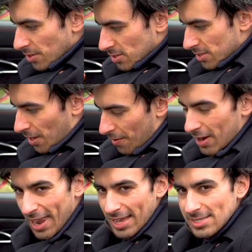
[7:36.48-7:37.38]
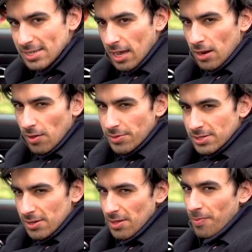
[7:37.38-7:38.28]
So let's get on
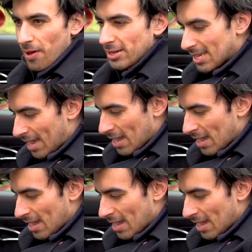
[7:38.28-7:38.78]
to the price.